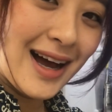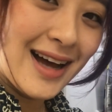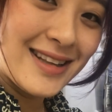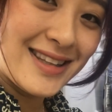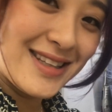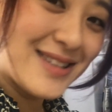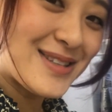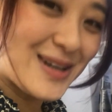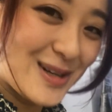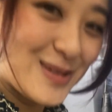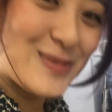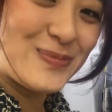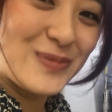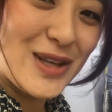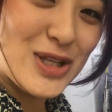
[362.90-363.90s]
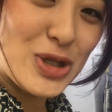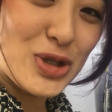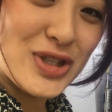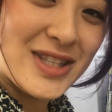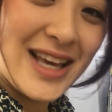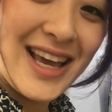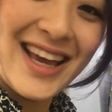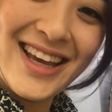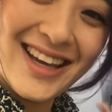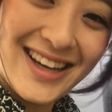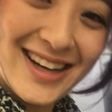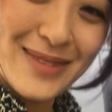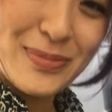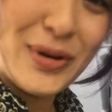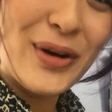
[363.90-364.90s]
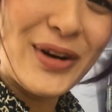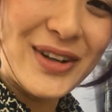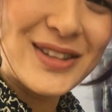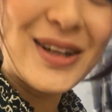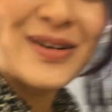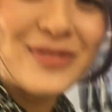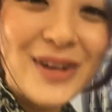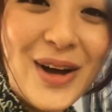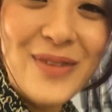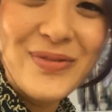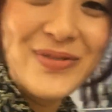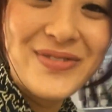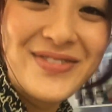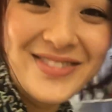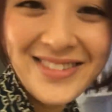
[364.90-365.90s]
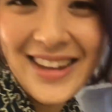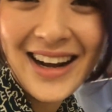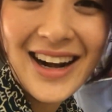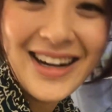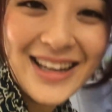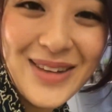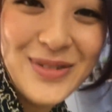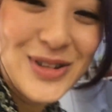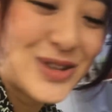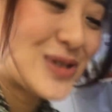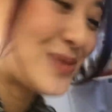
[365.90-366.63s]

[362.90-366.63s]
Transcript: these are, let's just say, a product of love that are given to